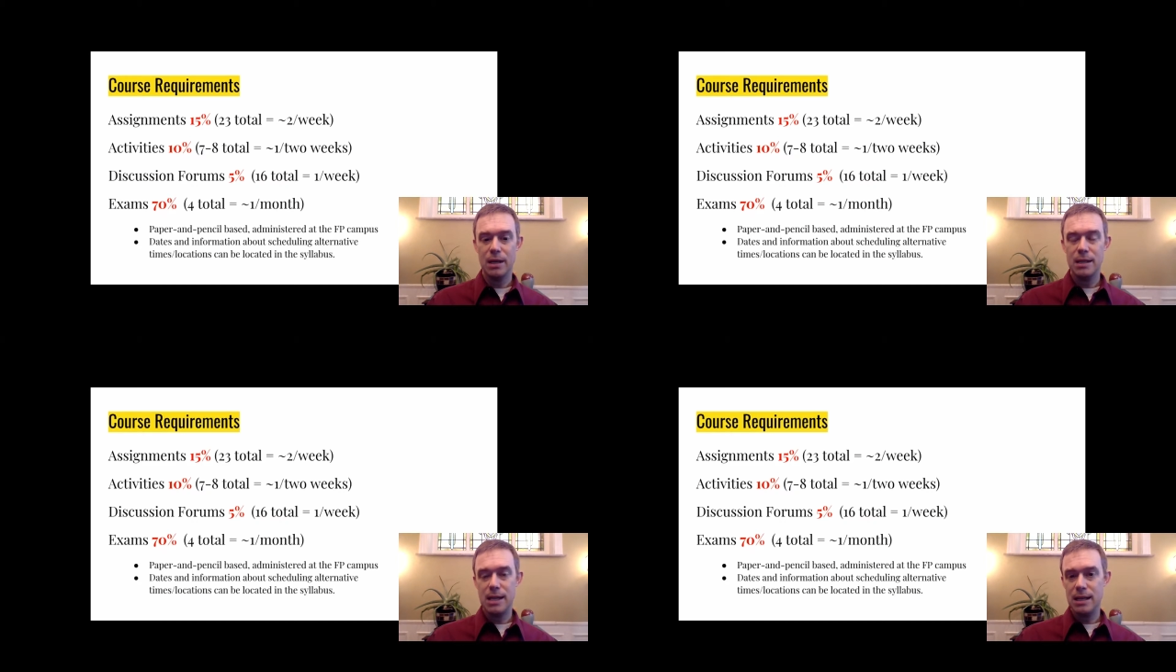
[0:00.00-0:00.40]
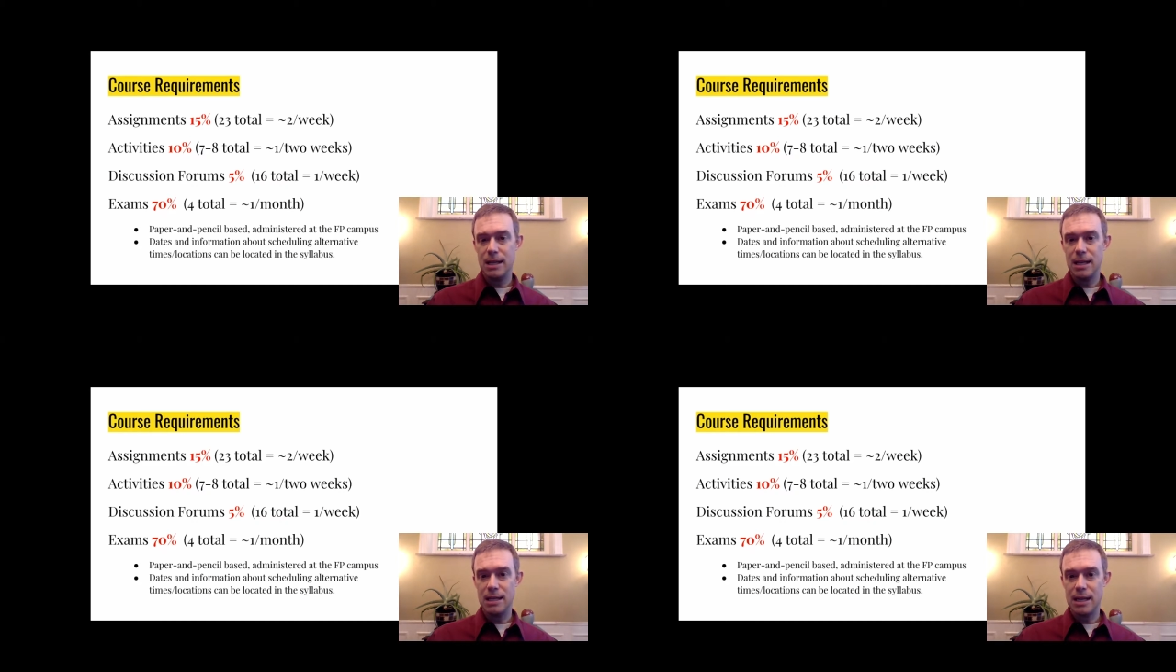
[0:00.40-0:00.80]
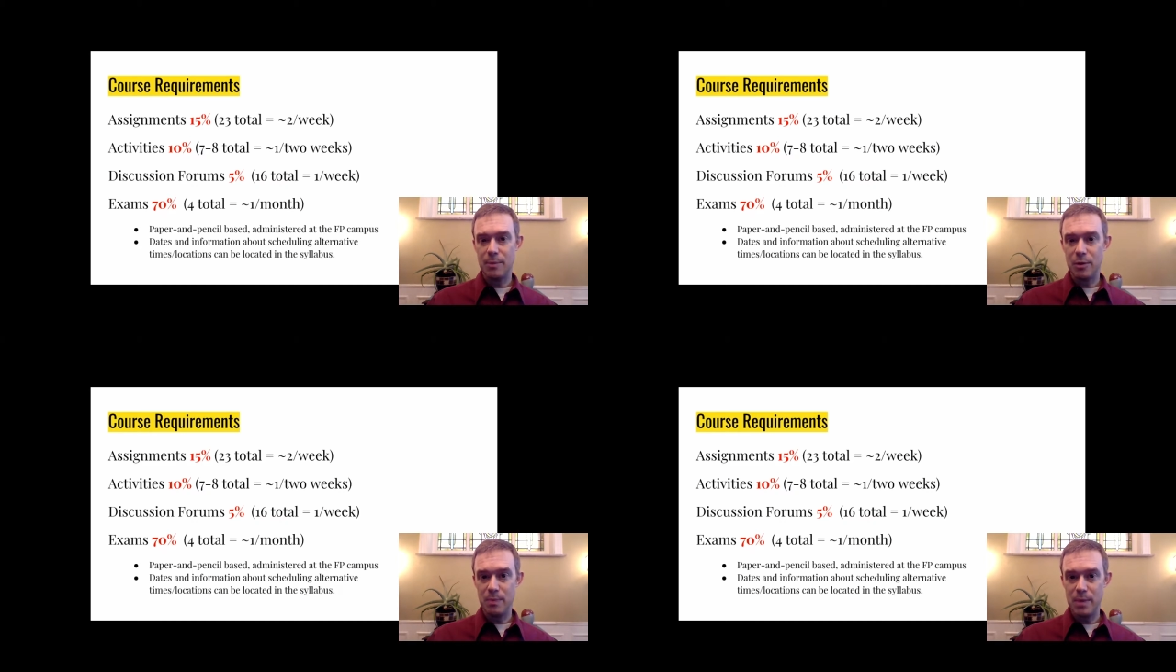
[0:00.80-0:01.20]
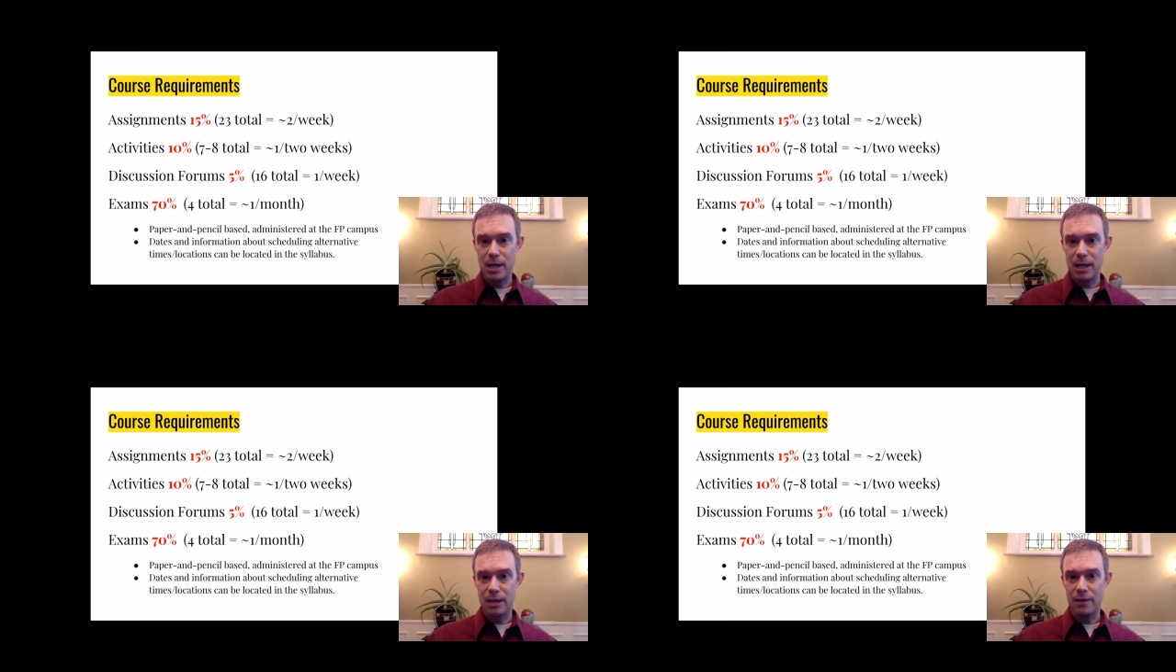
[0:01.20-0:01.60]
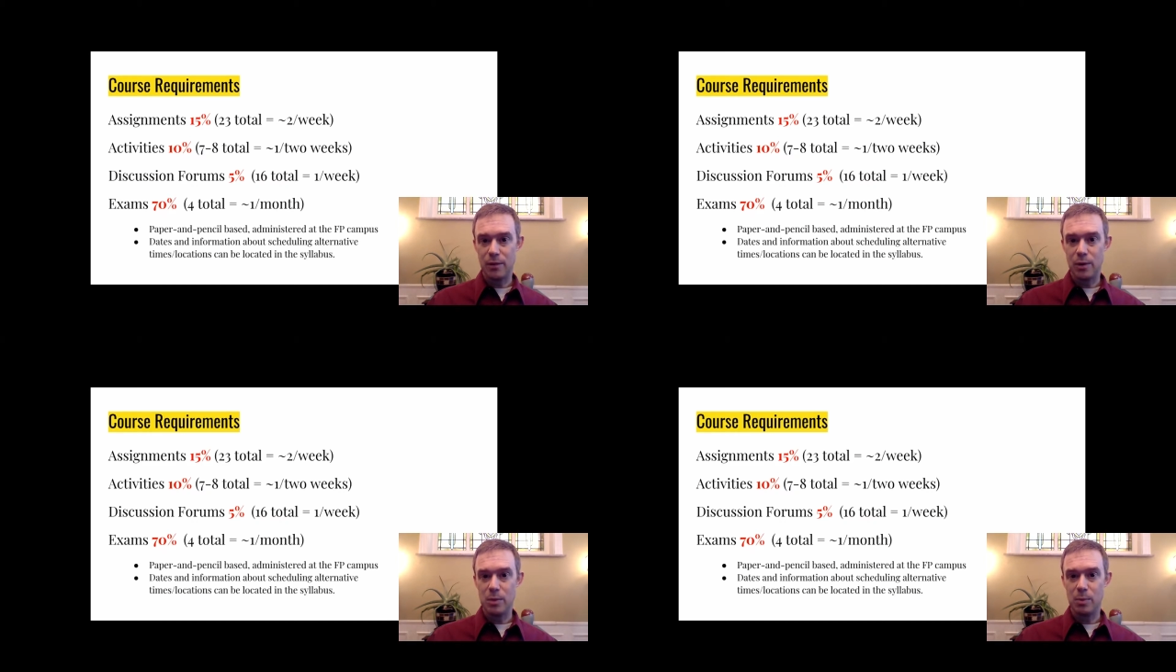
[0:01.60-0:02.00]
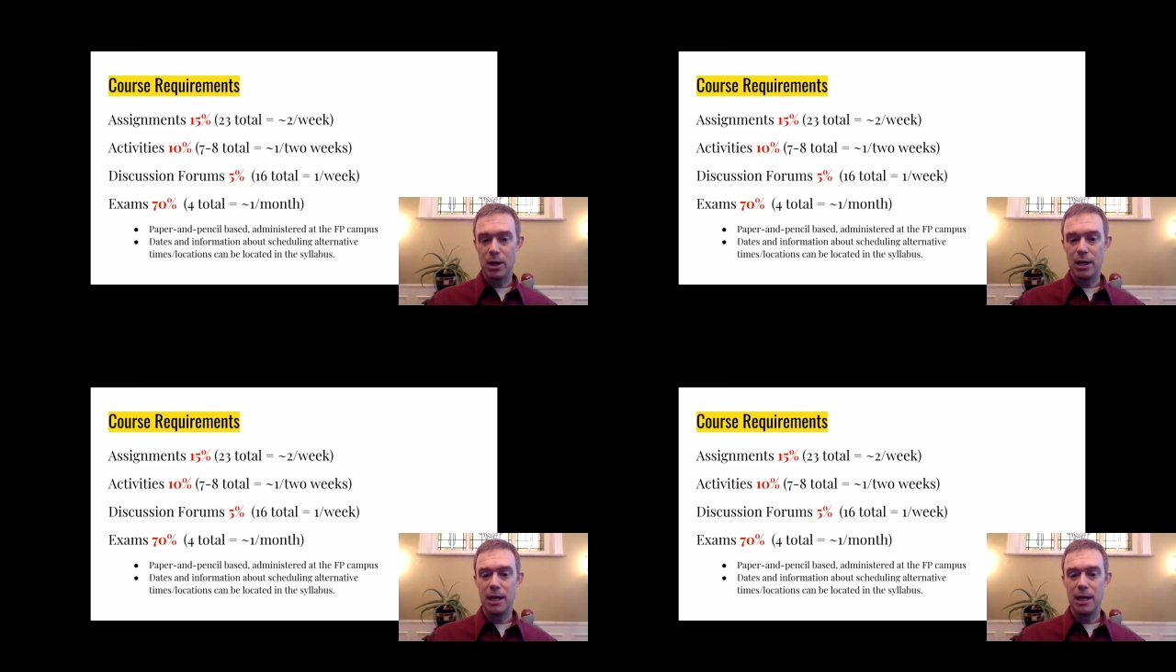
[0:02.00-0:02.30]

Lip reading: Taking the exam with me at the Forest Park